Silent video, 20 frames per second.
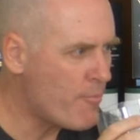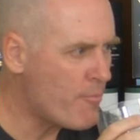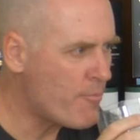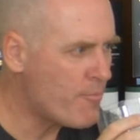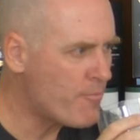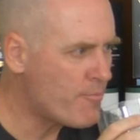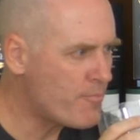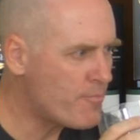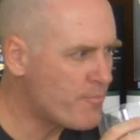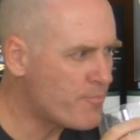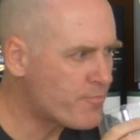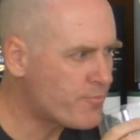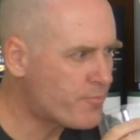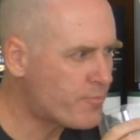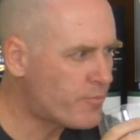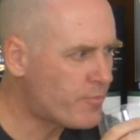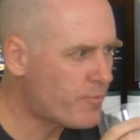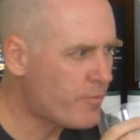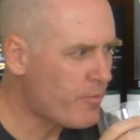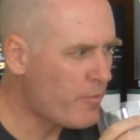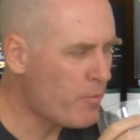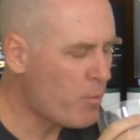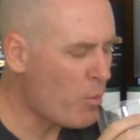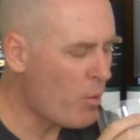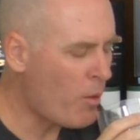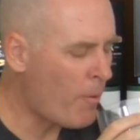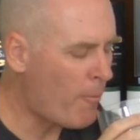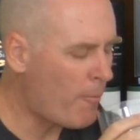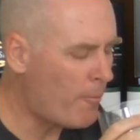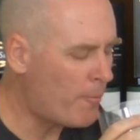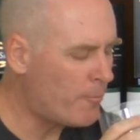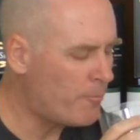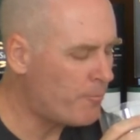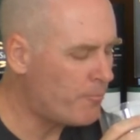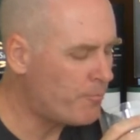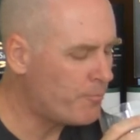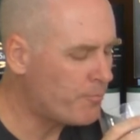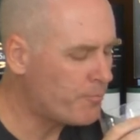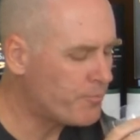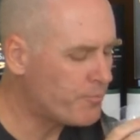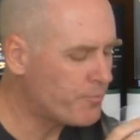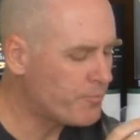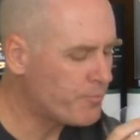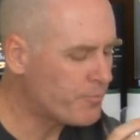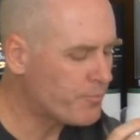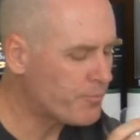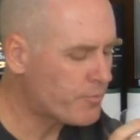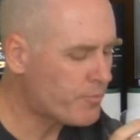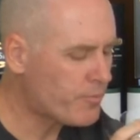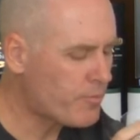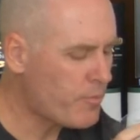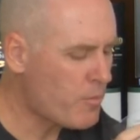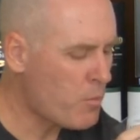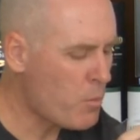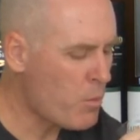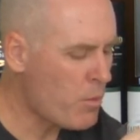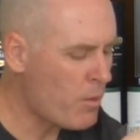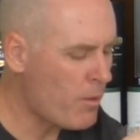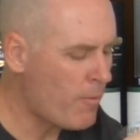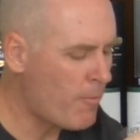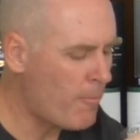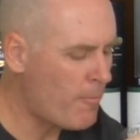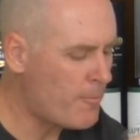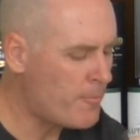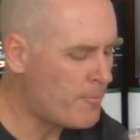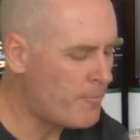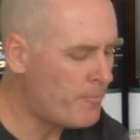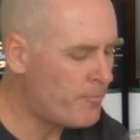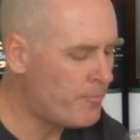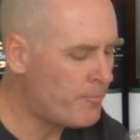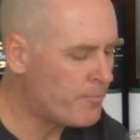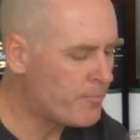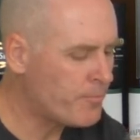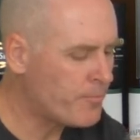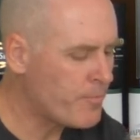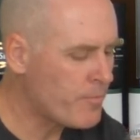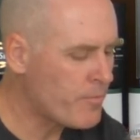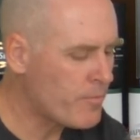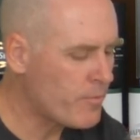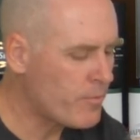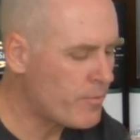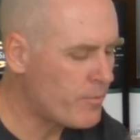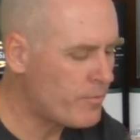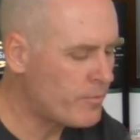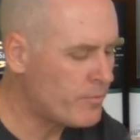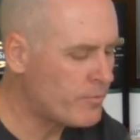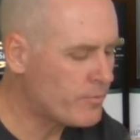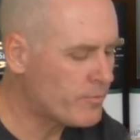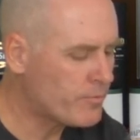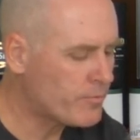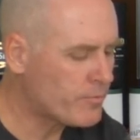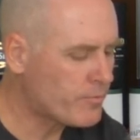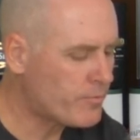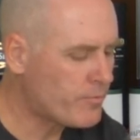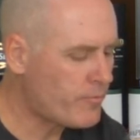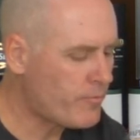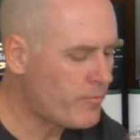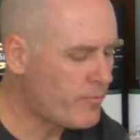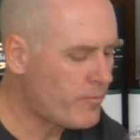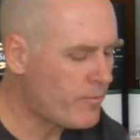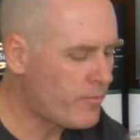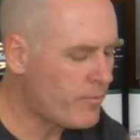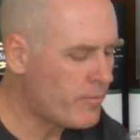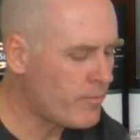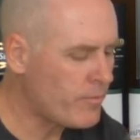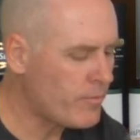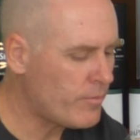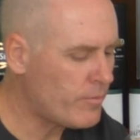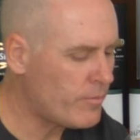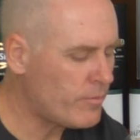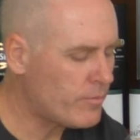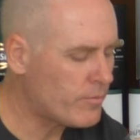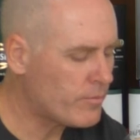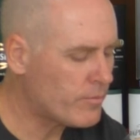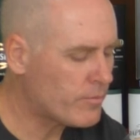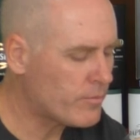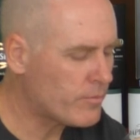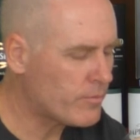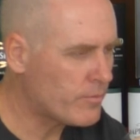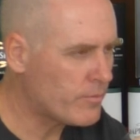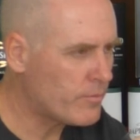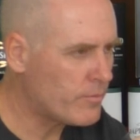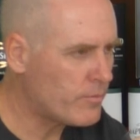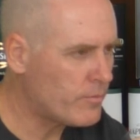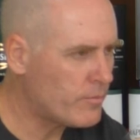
(no one is talking)